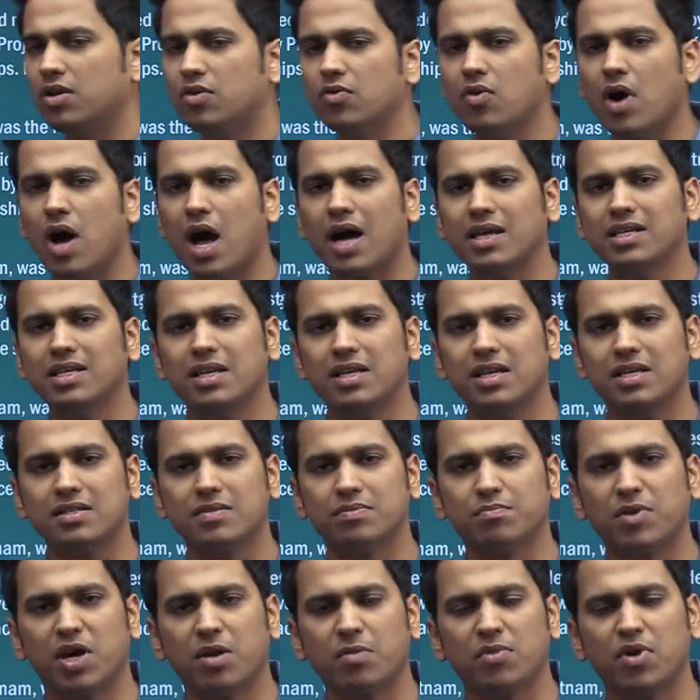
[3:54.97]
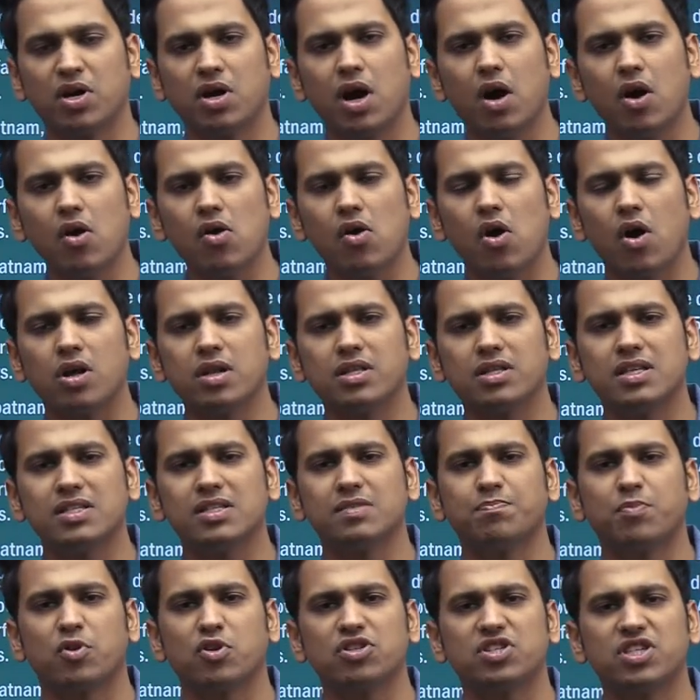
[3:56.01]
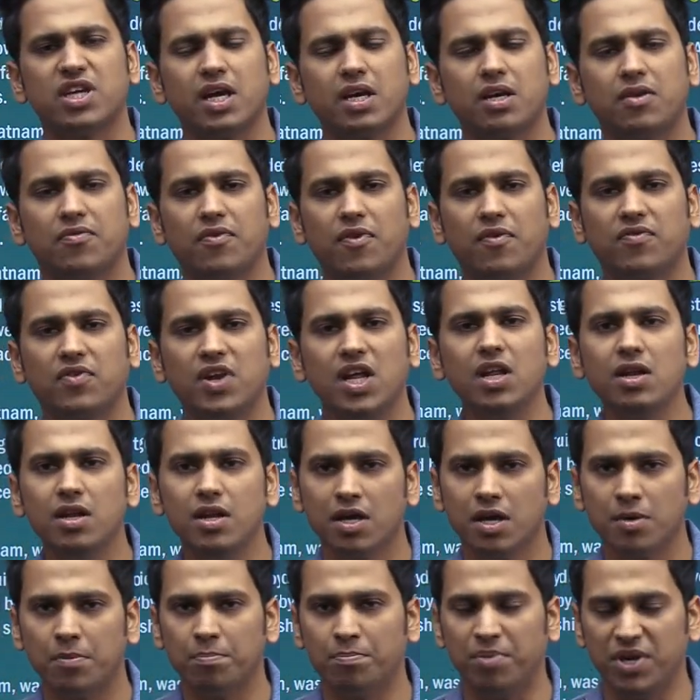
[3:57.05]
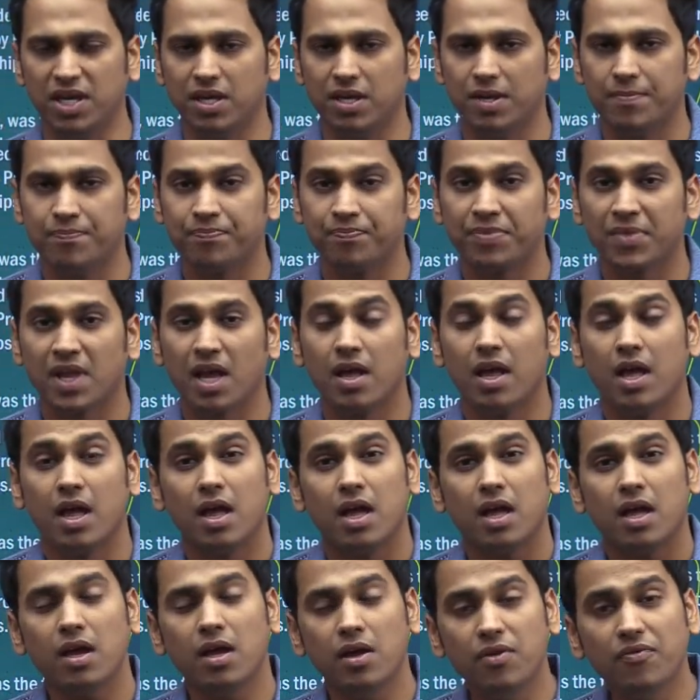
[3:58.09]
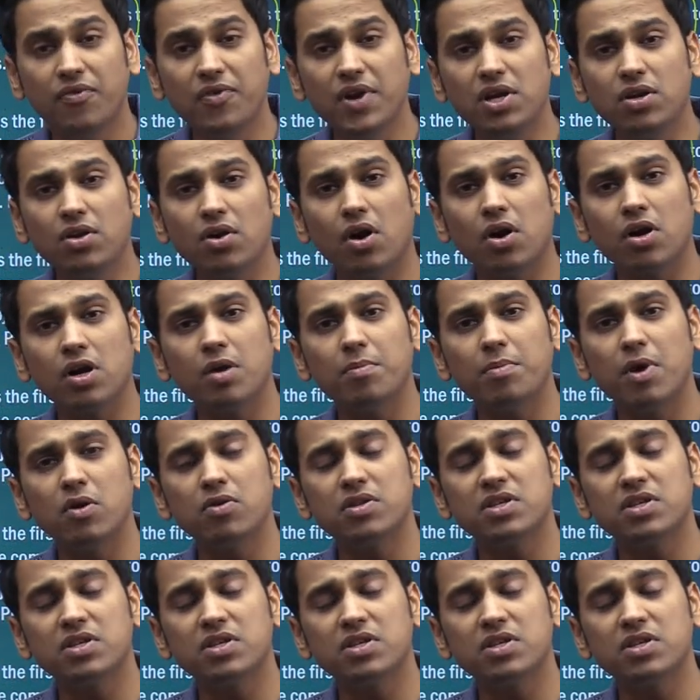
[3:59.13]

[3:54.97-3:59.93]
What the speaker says: to INS Marmagao or this Project 15B. If we talk about